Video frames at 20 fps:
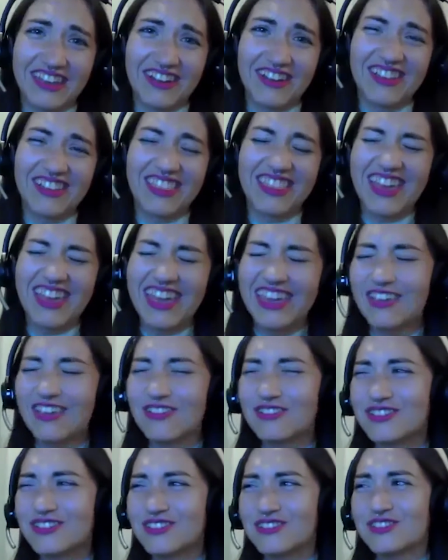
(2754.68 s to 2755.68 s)
you. Thank
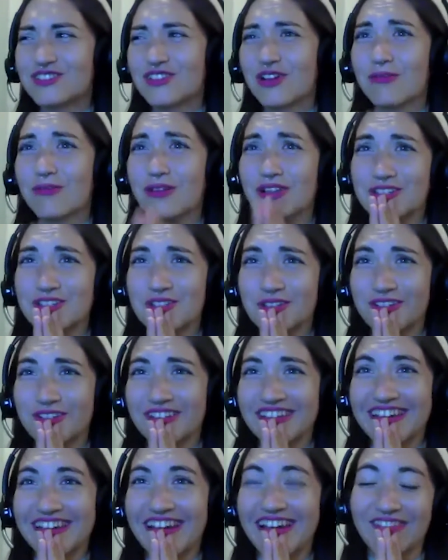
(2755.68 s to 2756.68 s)
you so much,
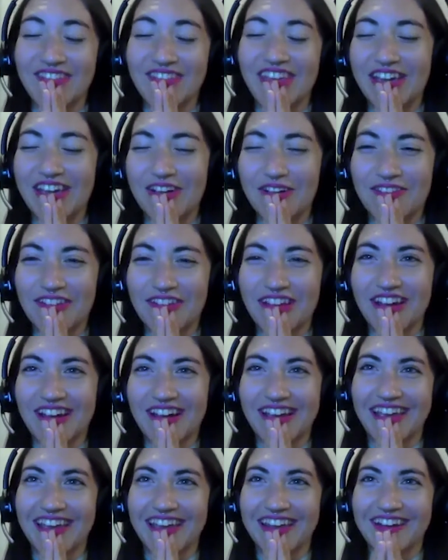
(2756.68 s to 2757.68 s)
Shulie. I'm like over
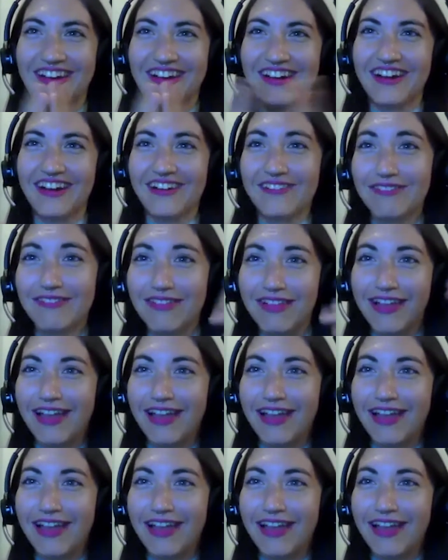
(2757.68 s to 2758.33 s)
here getting all.